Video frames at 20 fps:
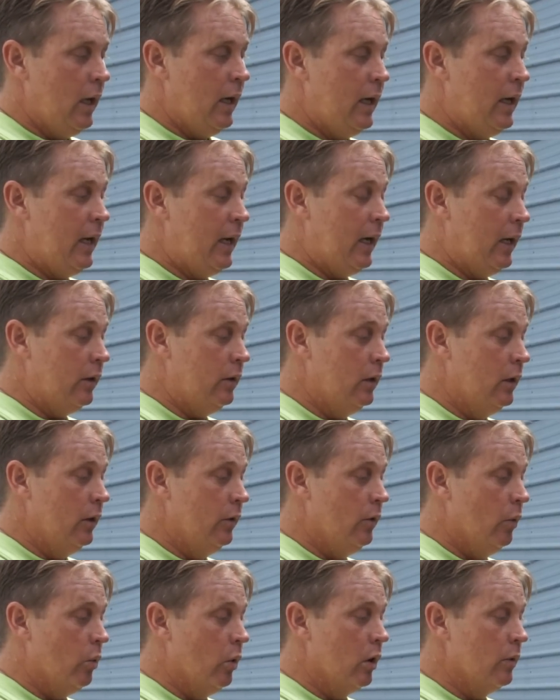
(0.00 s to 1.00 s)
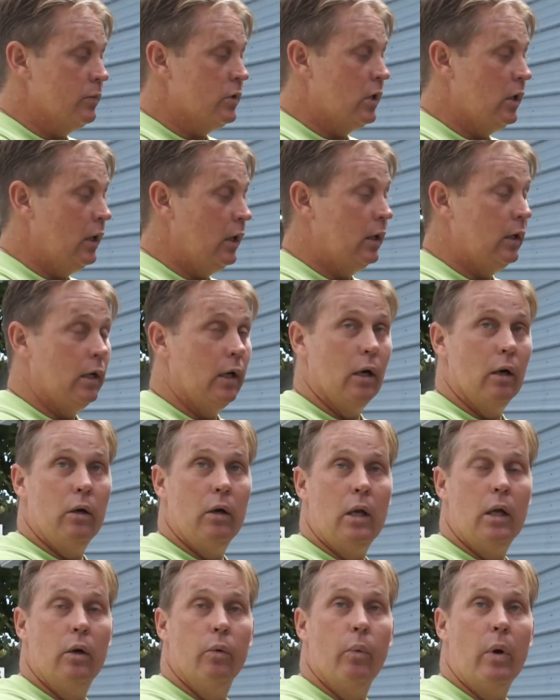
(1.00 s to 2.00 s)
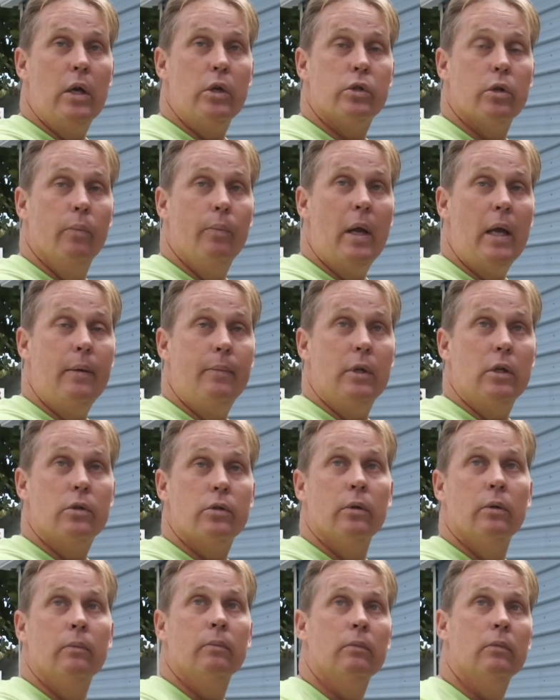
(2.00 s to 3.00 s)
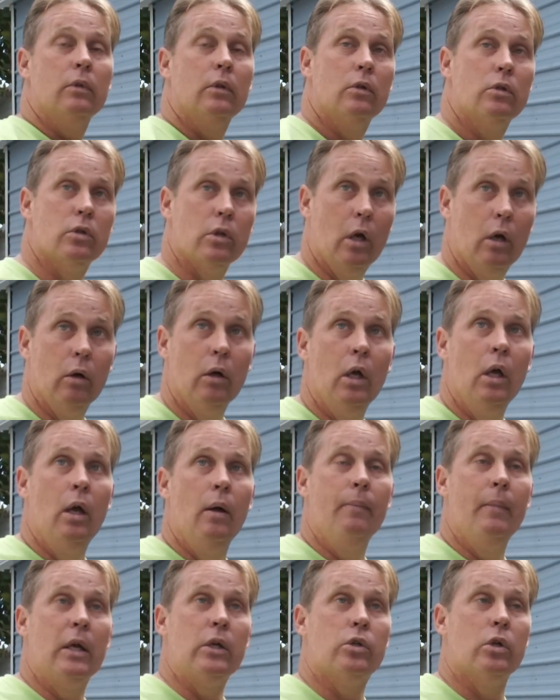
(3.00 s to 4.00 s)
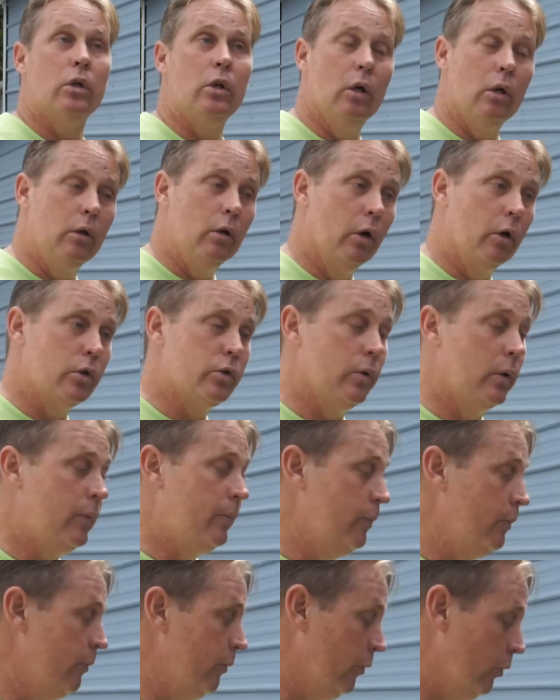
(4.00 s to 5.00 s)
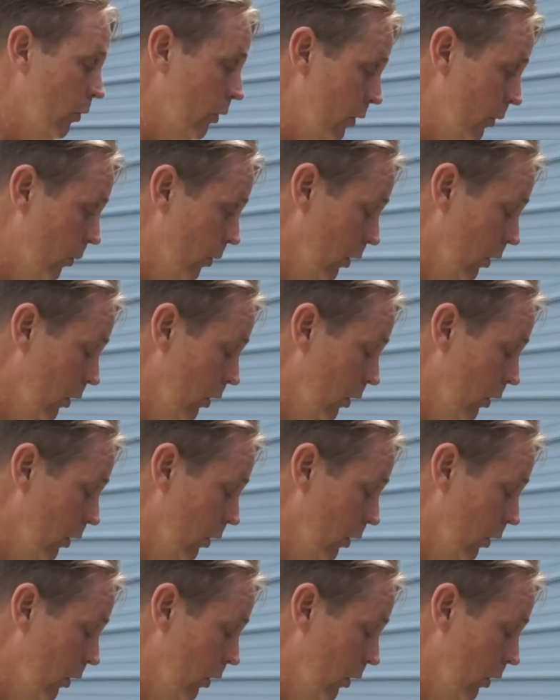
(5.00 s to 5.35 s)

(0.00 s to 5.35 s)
and the worms get in here and raise their babies. So it makes a good nursery for the